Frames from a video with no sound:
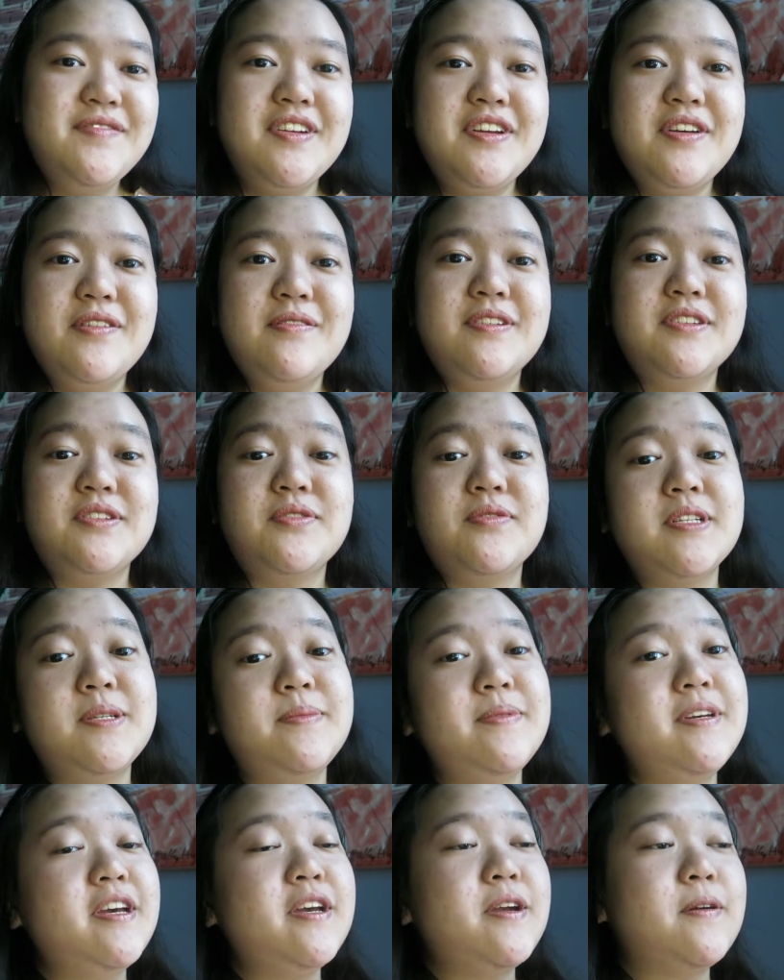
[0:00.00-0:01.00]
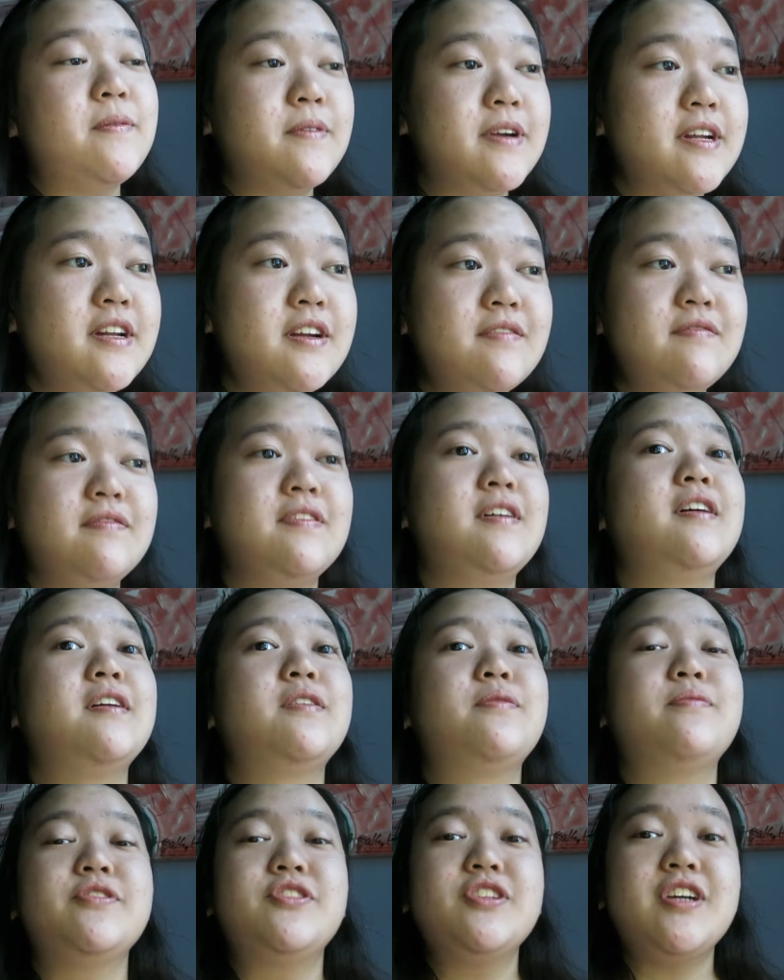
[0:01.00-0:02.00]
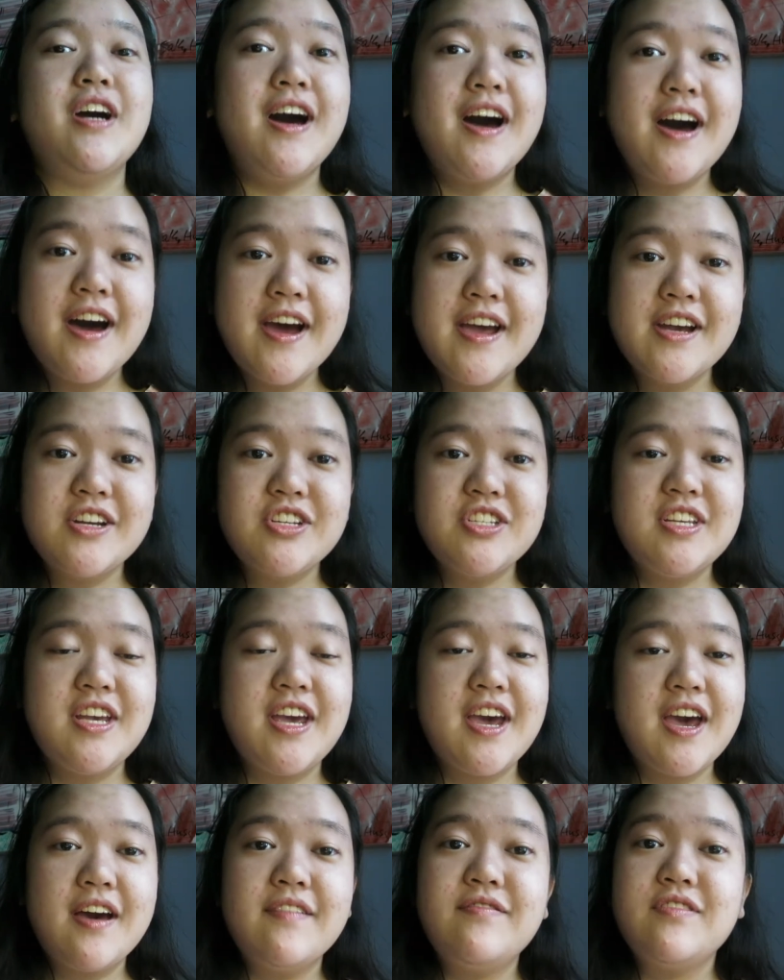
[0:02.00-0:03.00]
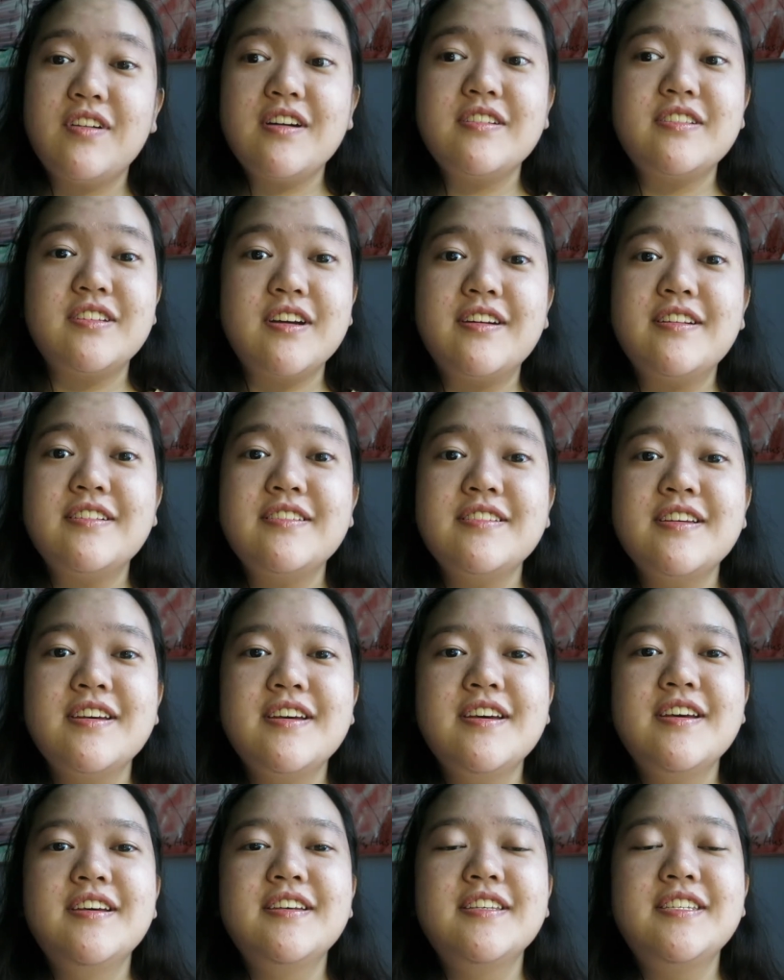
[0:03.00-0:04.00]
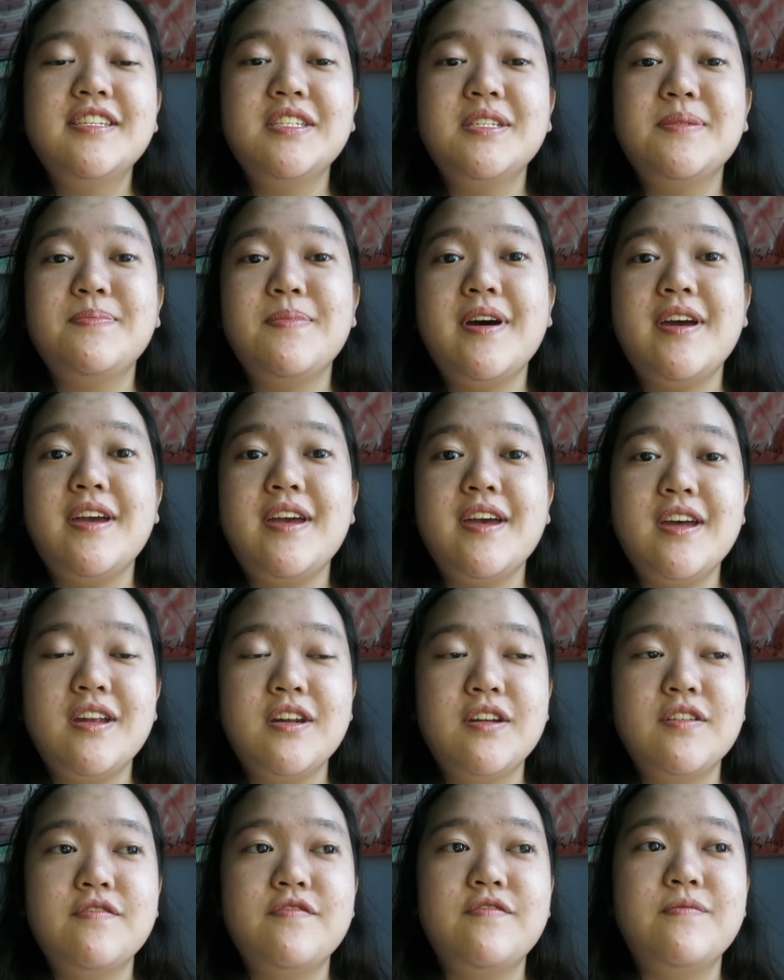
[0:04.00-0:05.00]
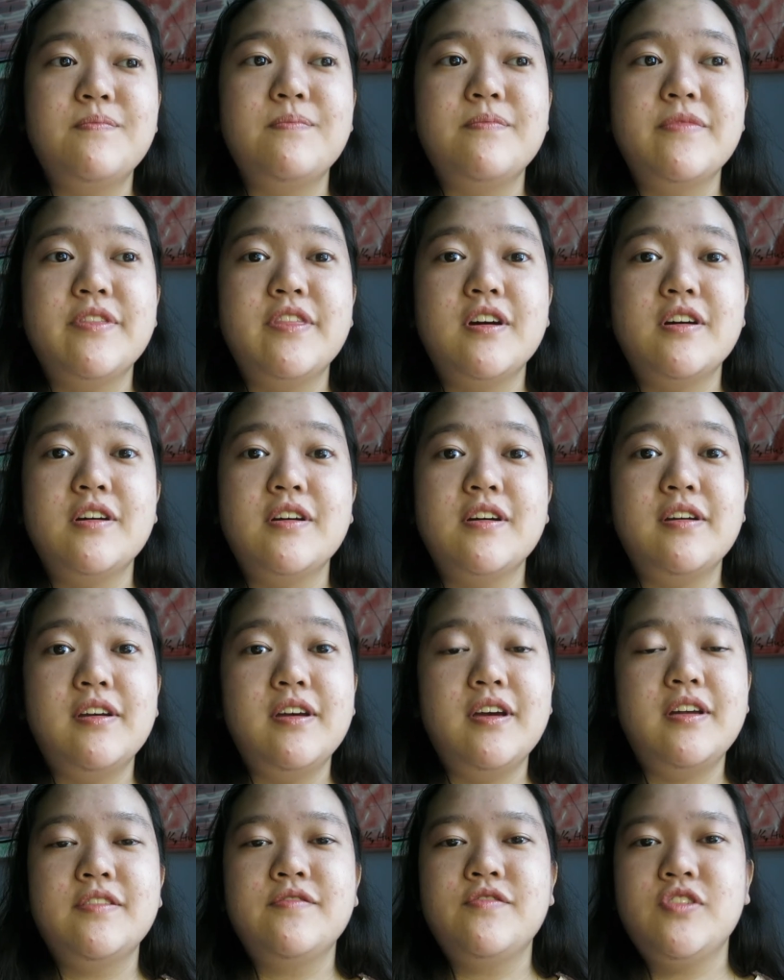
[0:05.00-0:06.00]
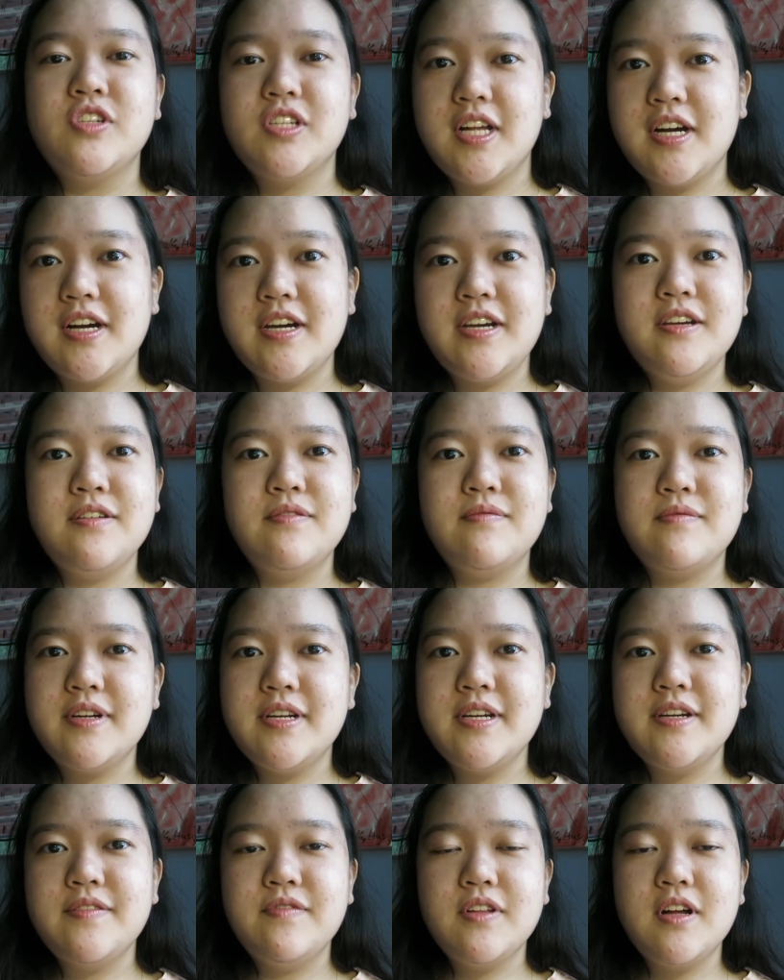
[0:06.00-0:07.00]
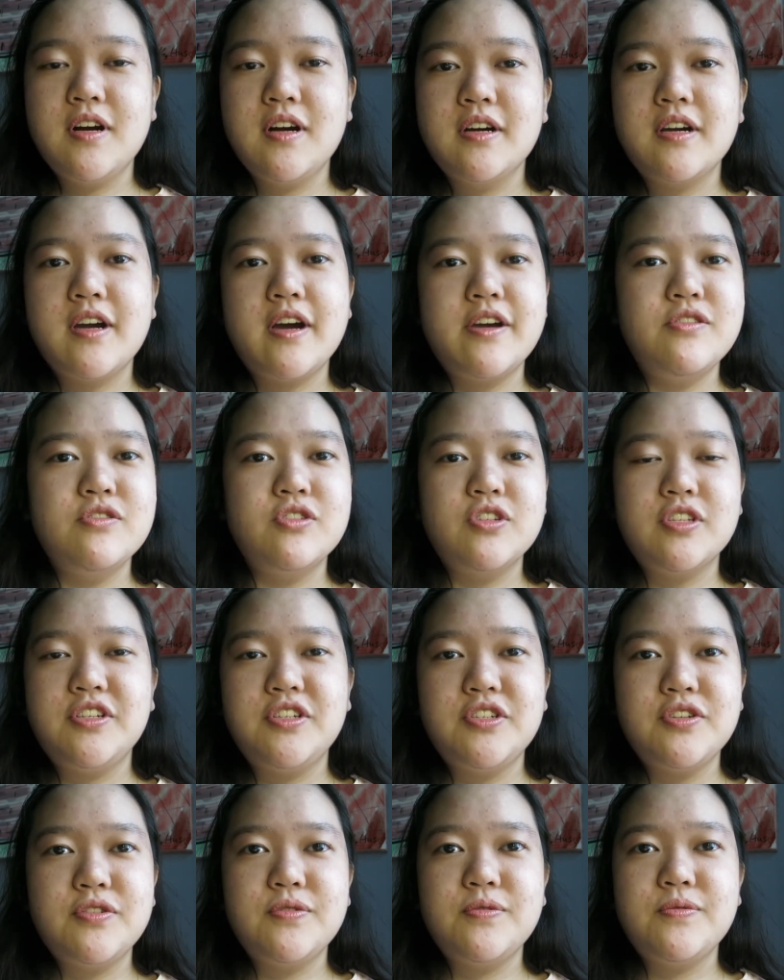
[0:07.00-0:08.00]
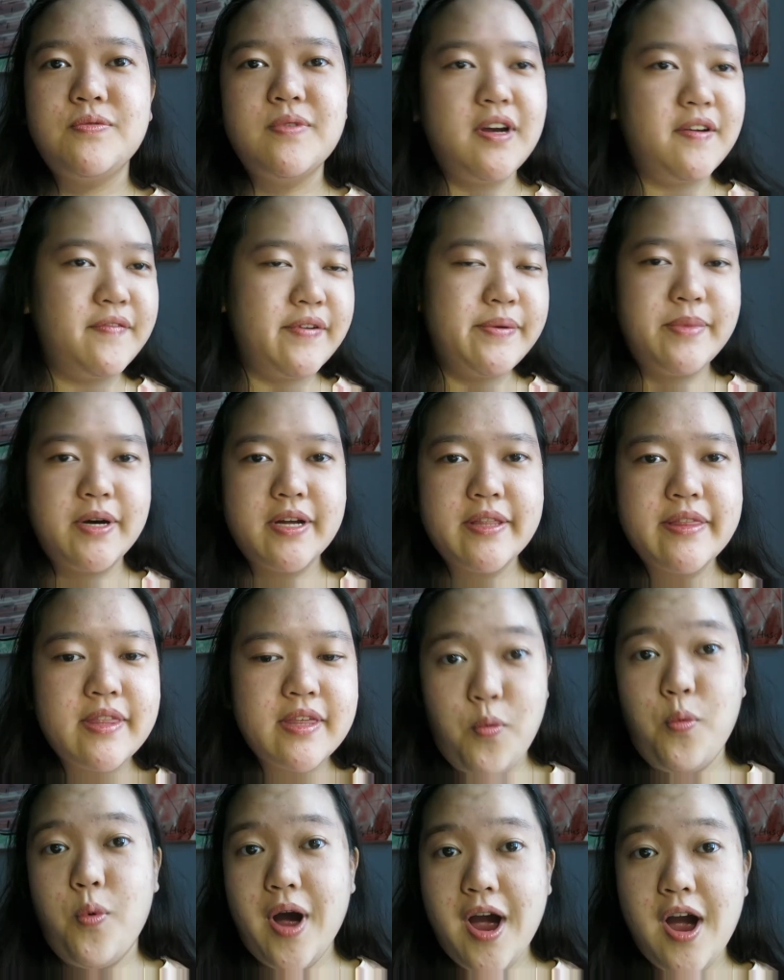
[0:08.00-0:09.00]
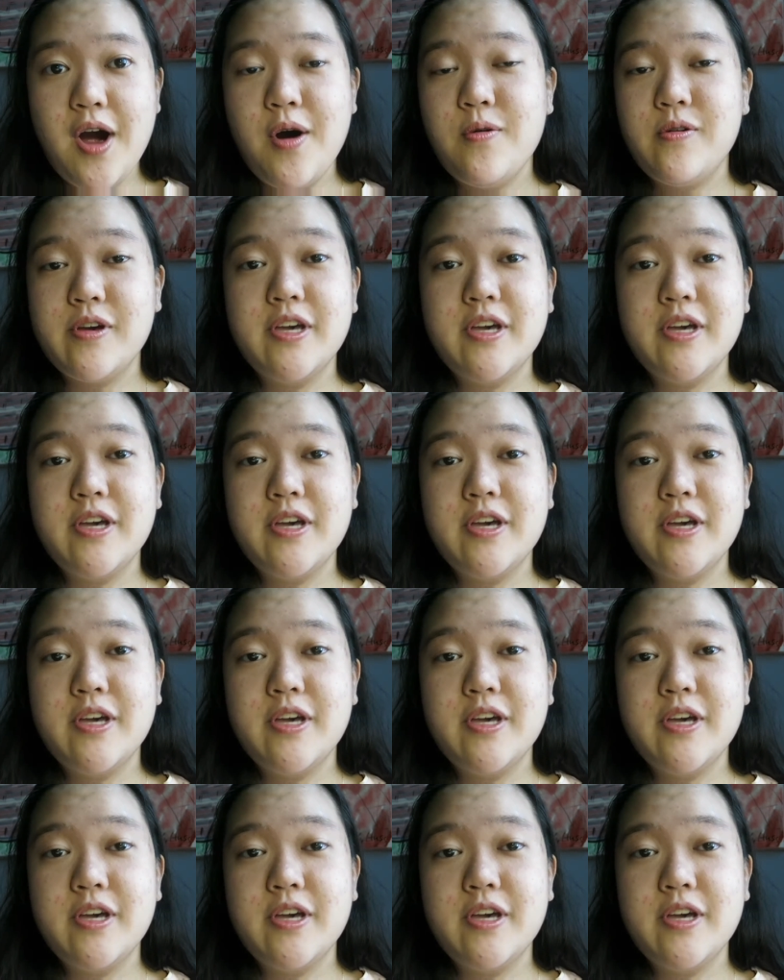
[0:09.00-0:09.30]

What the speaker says: video is going to be a reading vlog, which I actually have not done since my end of July reading vlog I usually do every month. Wow,